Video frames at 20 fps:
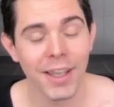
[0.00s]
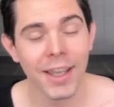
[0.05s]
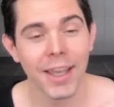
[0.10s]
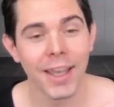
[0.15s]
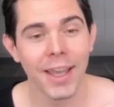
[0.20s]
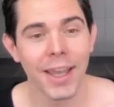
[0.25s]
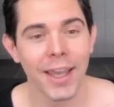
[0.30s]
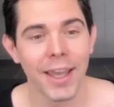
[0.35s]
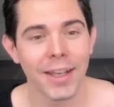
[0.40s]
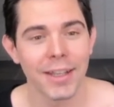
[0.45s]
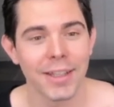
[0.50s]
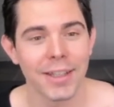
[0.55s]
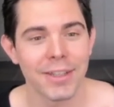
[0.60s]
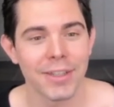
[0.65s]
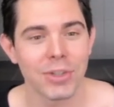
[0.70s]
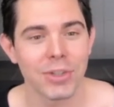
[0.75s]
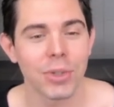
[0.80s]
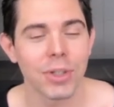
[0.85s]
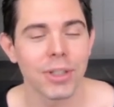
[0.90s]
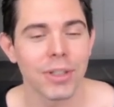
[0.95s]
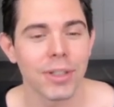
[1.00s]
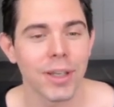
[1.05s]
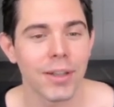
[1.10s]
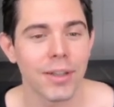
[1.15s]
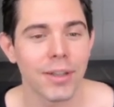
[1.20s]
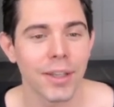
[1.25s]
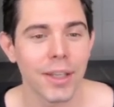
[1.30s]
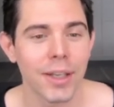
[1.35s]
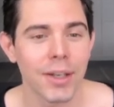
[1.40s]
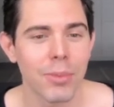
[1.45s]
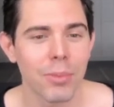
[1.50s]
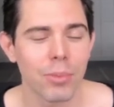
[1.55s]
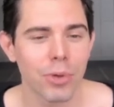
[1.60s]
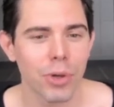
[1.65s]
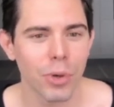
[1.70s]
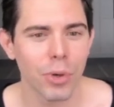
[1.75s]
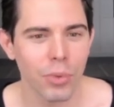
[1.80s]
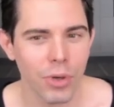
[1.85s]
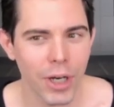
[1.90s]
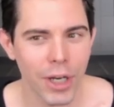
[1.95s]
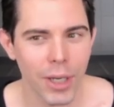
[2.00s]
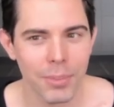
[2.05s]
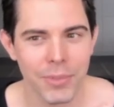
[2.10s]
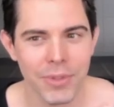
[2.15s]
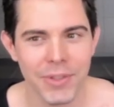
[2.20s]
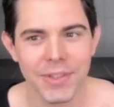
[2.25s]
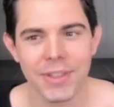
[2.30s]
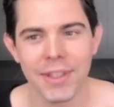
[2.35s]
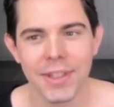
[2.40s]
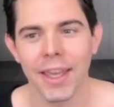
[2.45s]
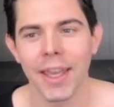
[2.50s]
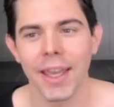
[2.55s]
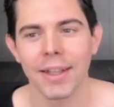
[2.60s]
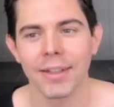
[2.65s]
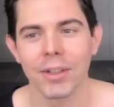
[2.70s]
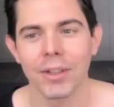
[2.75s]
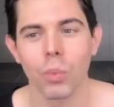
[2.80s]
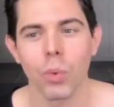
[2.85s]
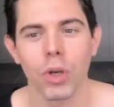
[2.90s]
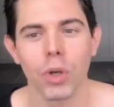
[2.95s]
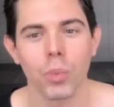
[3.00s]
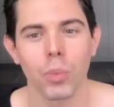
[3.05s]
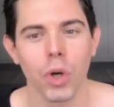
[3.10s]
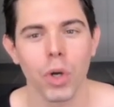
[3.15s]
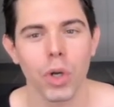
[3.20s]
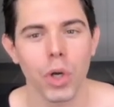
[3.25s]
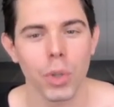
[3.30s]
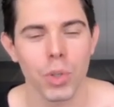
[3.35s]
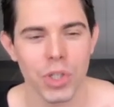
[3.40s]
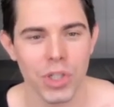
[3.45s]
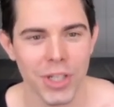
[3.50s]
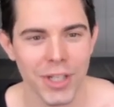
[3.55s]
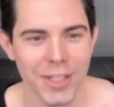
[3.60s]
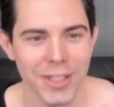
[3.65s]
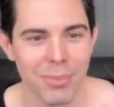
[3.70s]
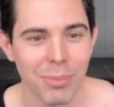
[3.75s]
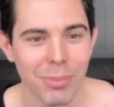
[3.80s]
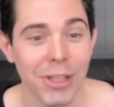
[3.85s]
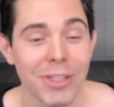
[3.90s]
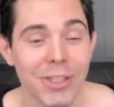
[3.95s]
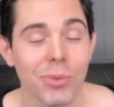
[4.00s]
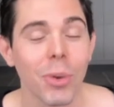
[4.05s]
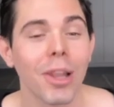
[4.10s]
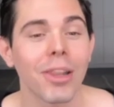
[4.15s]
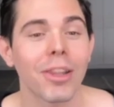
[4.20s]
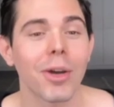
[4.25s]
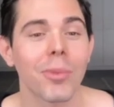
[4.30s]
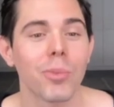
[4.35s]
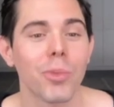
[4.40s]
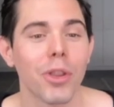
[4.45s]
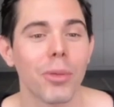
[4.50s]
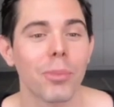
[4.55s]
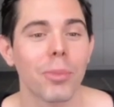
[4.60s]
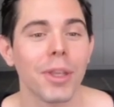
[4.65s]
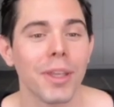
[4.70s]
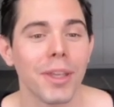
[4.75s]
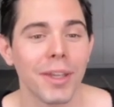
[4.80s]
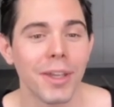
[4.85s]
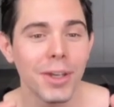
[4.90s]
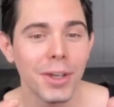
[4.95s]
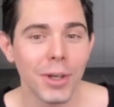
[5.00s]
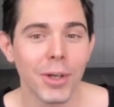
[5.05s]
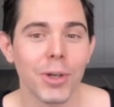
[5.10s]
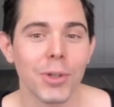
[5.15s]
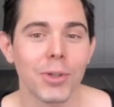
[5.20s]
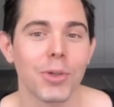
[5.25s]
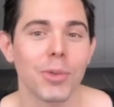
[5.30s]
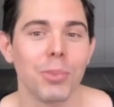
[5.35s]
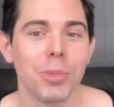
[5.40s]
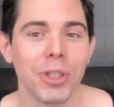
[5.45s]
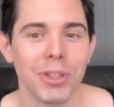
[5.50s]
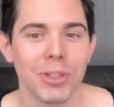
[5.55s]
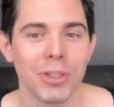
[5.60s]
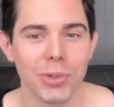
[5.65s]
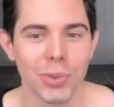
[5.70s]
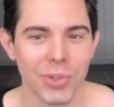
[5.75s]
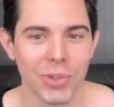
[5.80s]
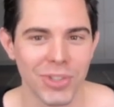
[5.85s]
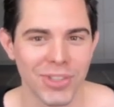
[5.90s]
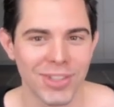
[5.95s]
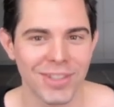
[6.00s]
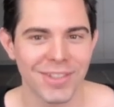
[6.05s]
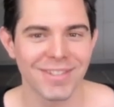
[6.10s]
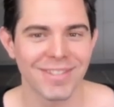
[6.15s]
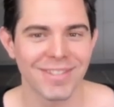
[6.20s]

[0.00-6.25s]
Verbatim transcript: and he's doing that in programs and in one on one coachings. Please welcome with me Tobias Süß.